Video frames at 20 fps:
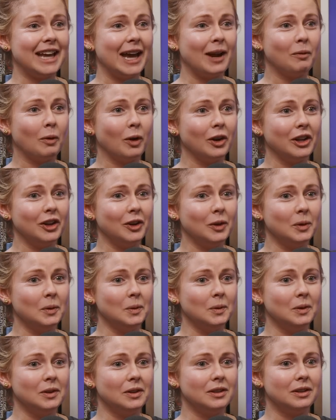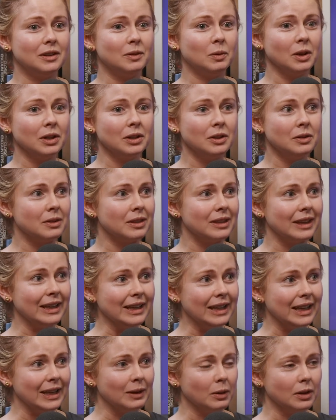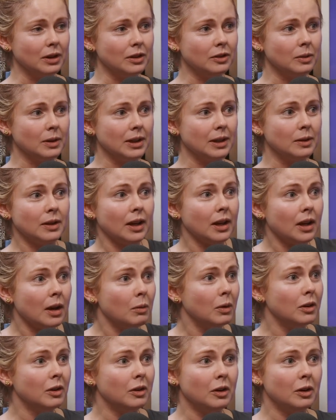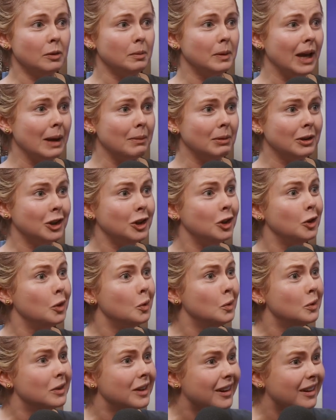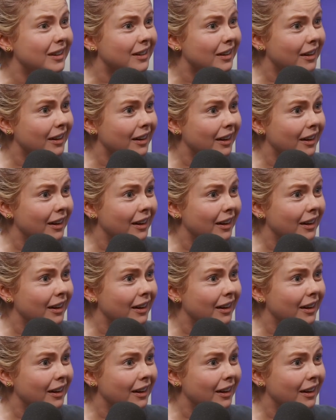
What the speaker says: Dad, what are you thinking? What are you doing? He was like, I wanted her to be able to use it.